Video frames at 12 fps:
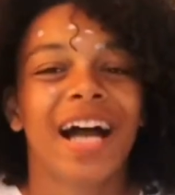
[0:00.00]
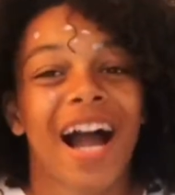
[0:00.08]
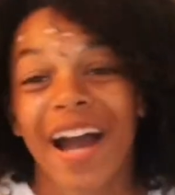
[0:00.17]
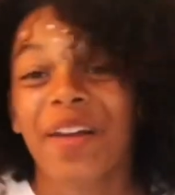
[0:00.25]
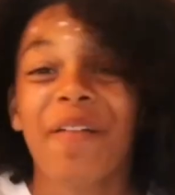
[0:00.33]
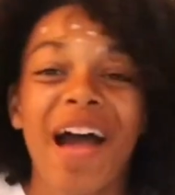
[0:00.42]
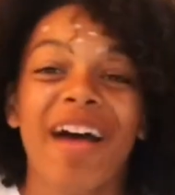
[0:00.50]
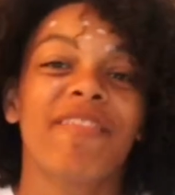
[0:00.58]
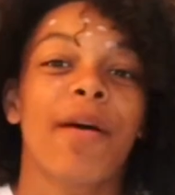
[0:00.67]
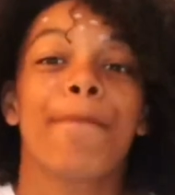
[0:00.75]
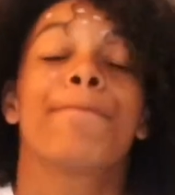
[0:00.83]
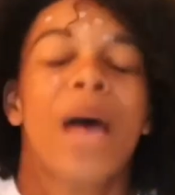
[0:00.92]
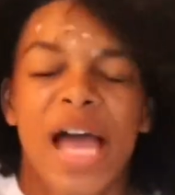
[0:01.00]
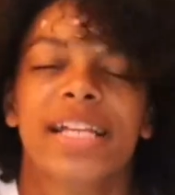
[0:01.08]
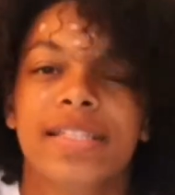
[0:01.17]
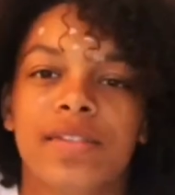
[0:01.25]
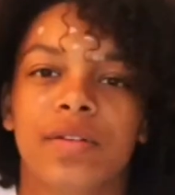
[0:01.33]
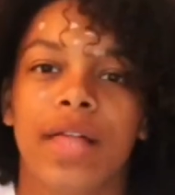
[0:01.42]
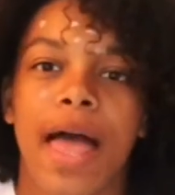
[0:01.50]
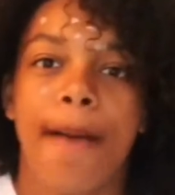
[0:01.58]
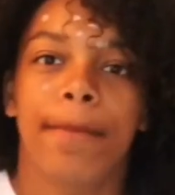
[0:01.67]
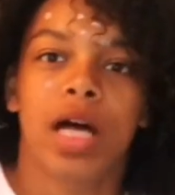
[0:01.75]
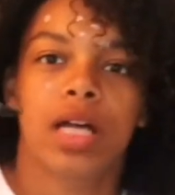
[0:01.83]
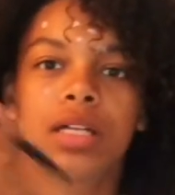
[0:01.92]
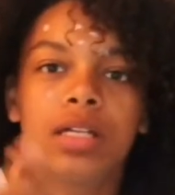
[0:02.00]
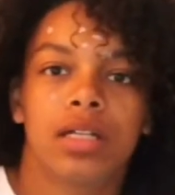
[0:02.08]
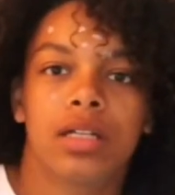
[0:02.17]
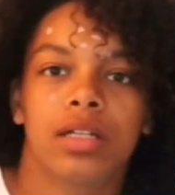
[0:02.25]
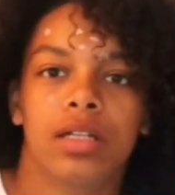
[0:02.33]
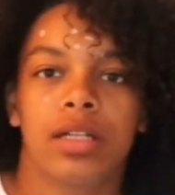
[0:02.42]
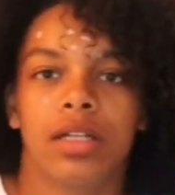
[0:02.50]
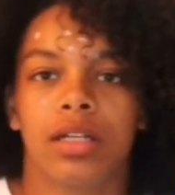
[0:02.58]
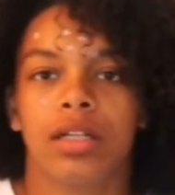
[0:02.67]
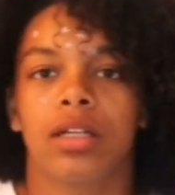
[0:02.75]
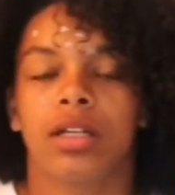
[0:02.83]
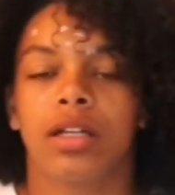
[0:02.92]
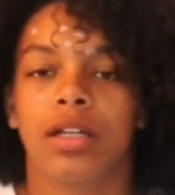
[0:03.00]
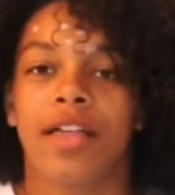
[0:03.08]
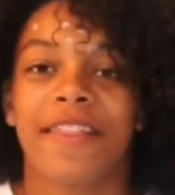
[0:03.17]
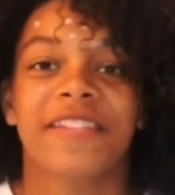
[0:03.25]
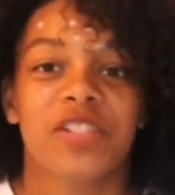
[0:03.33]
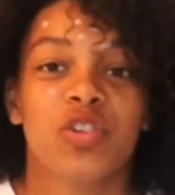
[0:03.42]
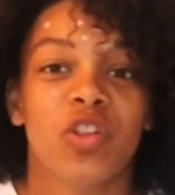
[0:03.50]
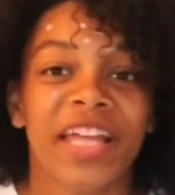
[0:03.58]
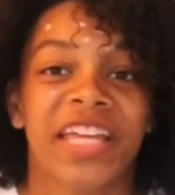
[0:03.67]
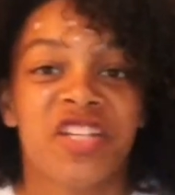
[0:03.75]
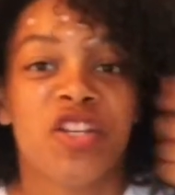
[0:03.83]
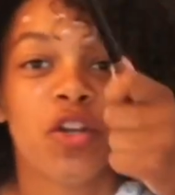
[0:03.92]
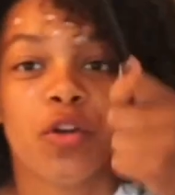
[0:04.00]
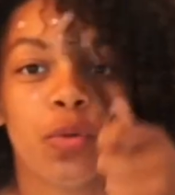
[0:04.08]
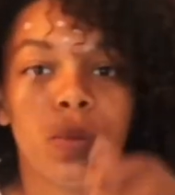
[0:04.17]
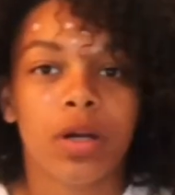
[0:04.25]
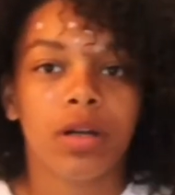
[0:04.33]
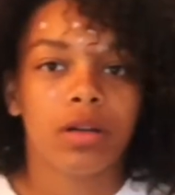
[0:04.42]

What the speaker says: I don't have a pencil, Emma. This is all I can do.